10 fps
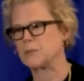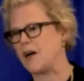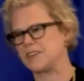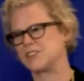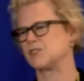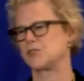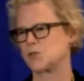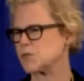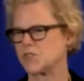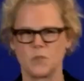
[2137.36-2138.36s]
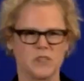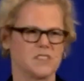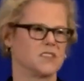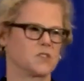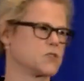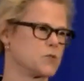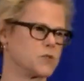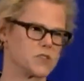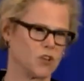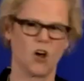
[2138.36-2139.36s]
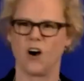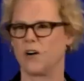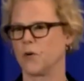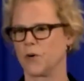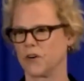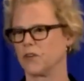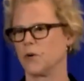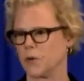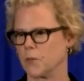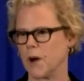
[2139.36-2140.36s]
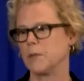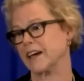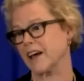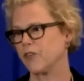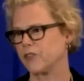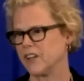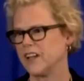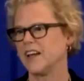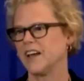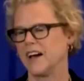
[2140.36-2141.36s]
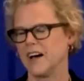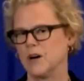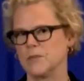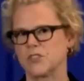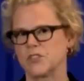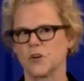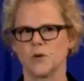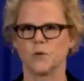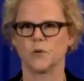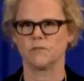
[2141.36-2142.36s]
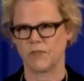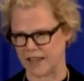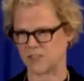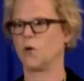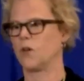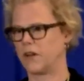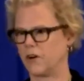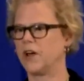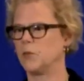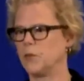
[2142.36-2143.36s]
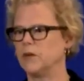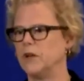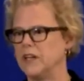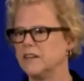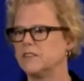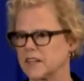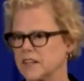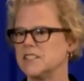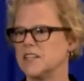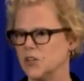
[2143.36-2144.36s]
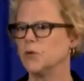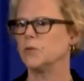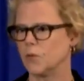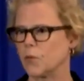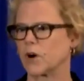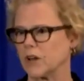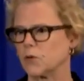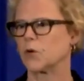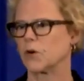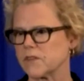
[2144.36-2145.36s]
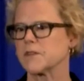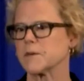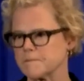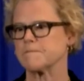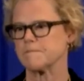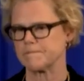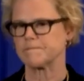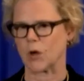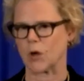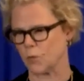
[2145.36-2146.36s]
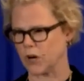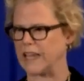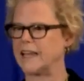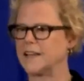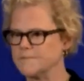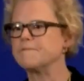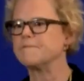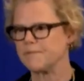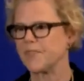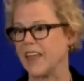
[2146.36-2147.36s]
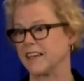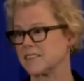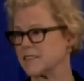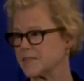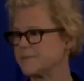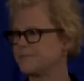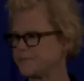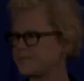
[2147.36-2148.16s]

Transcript: of public policy or schools of business or schools of law or, or public health. Um, so that's a whole area we, we need to continue working towards, uh, working in. Thanks.